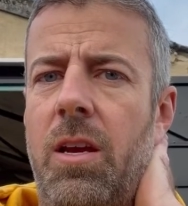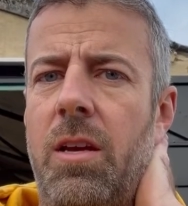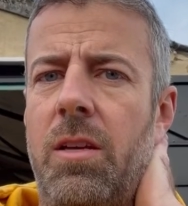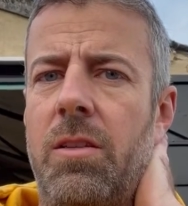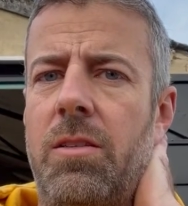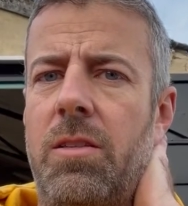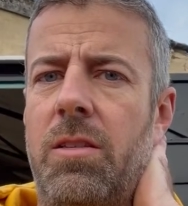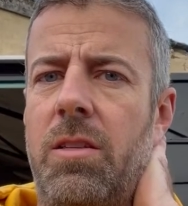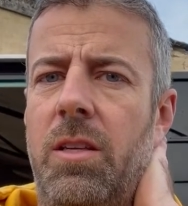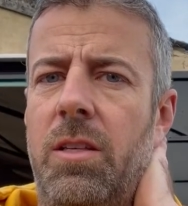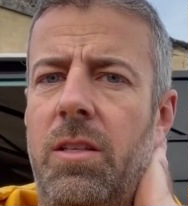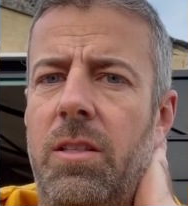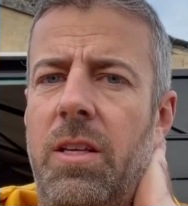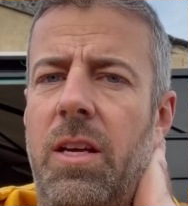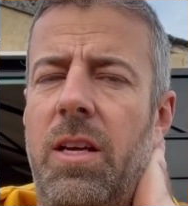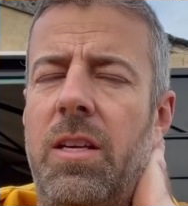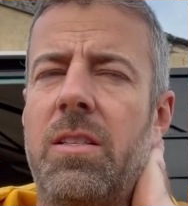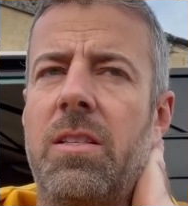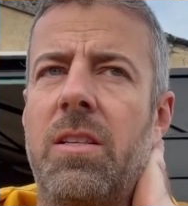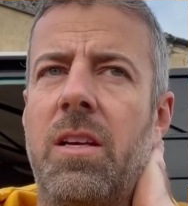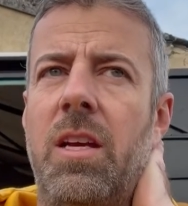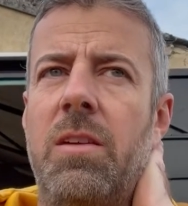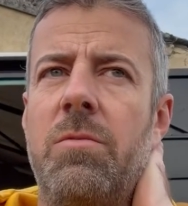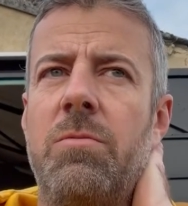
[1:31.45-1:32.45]
still that
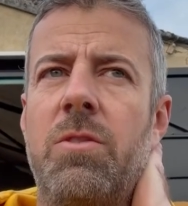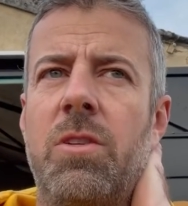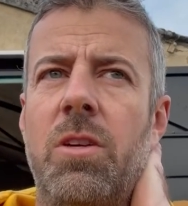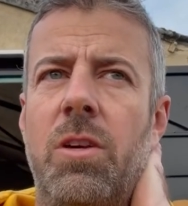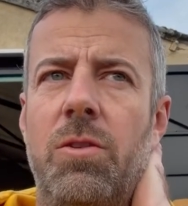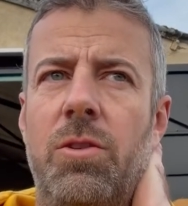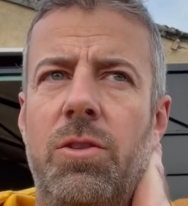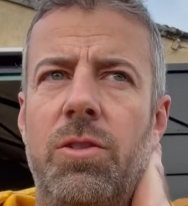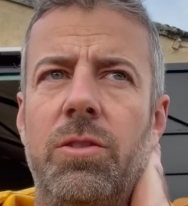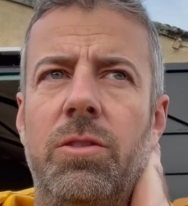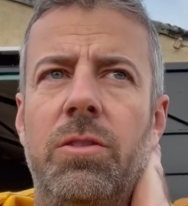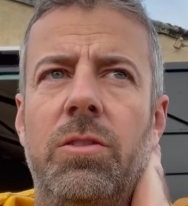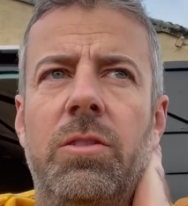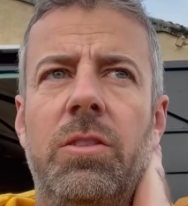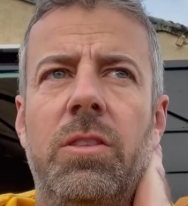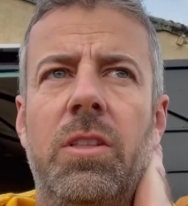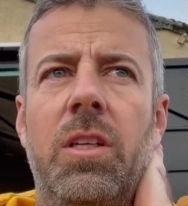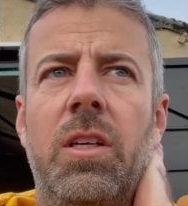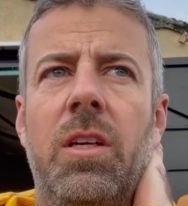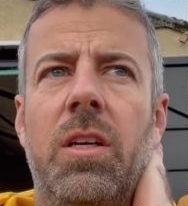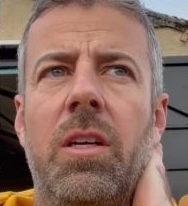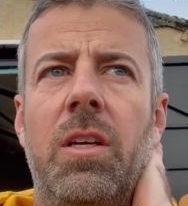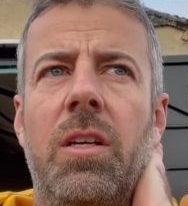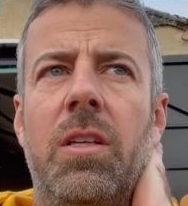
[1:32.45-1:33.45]
same social
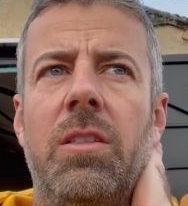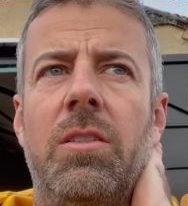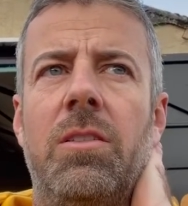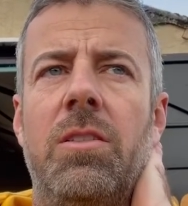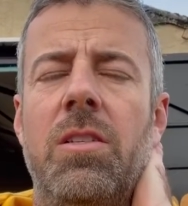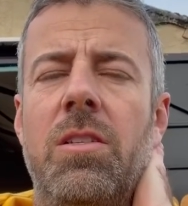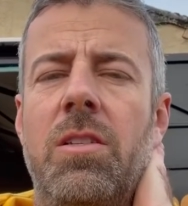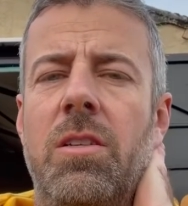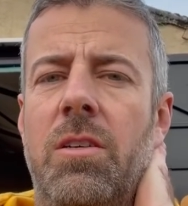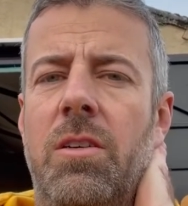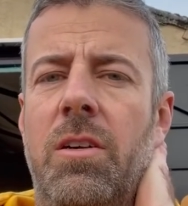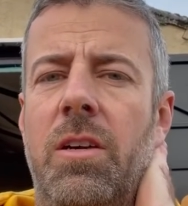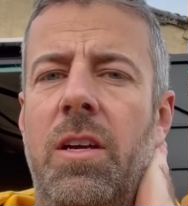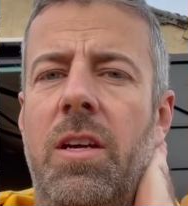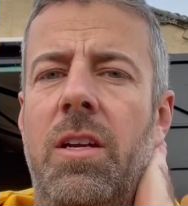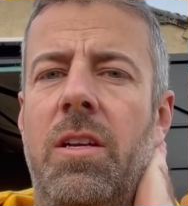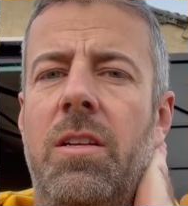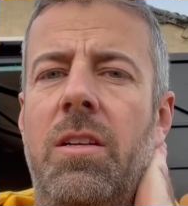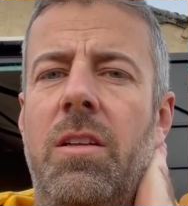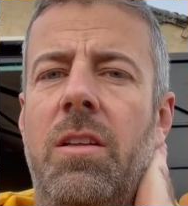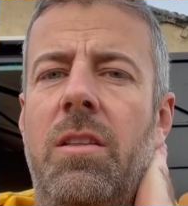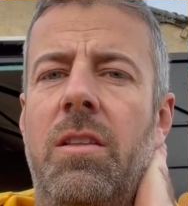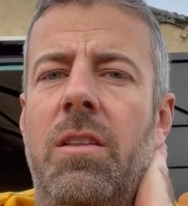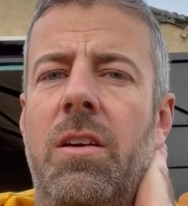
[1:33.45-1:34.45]

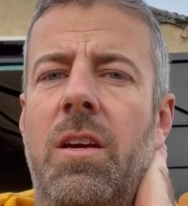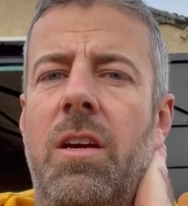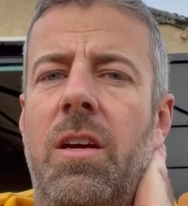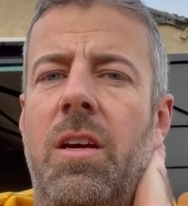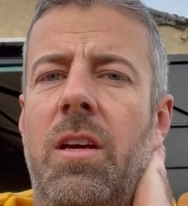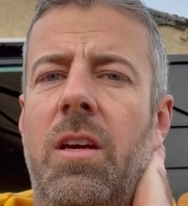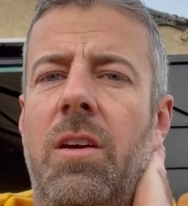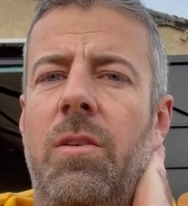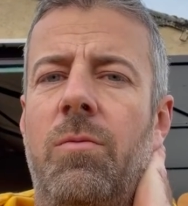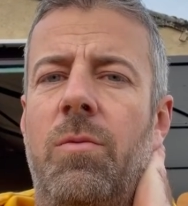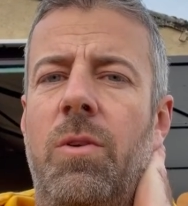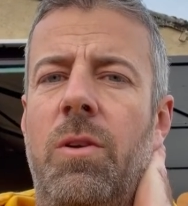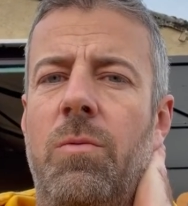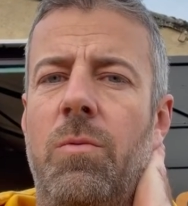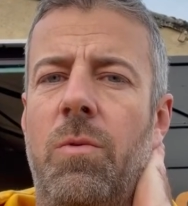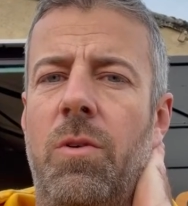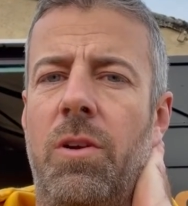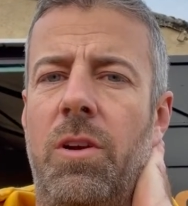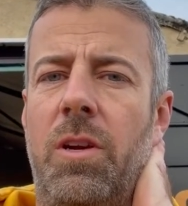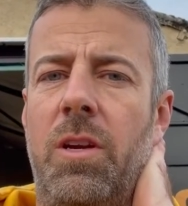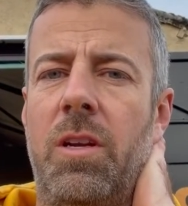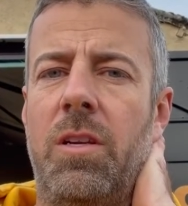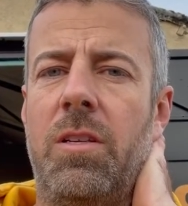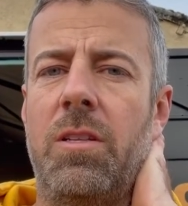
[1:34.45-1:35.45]
design that we
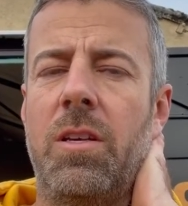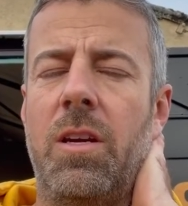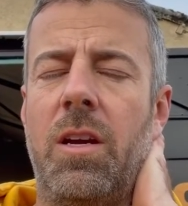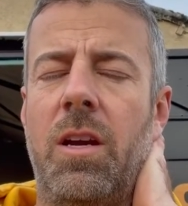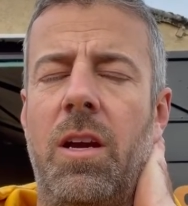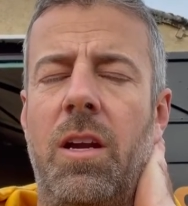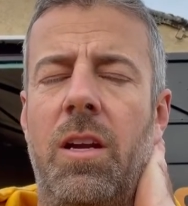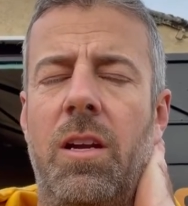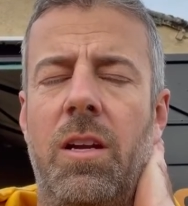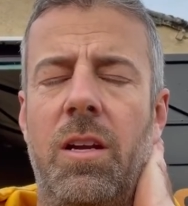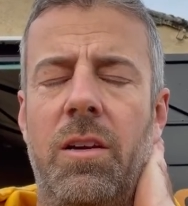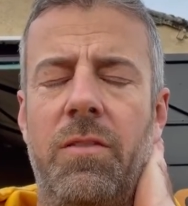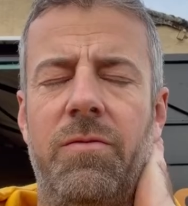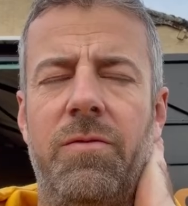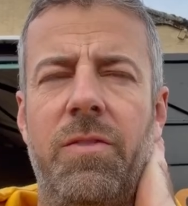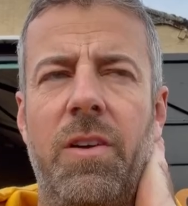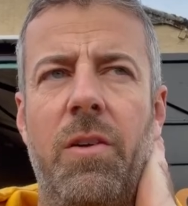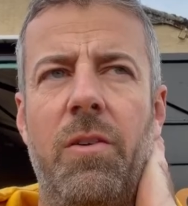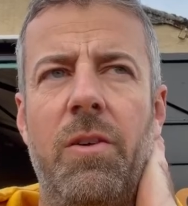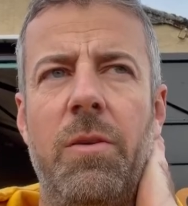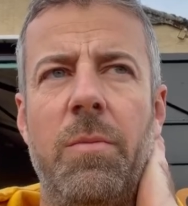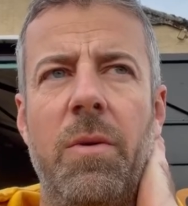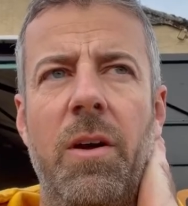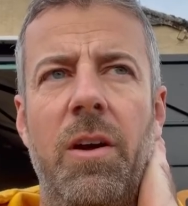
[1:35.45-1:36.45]
wanted and love
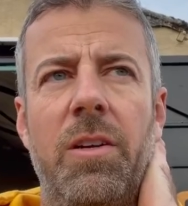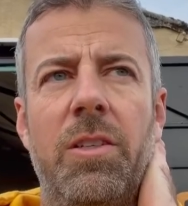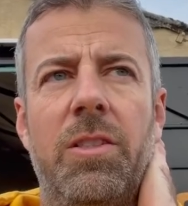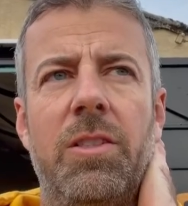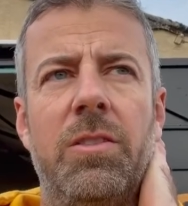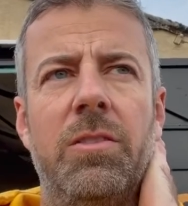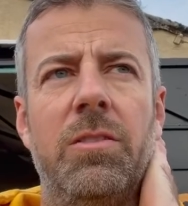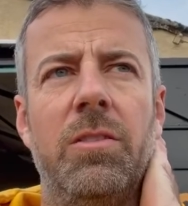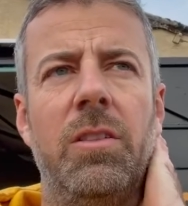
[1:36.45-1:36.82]
very much,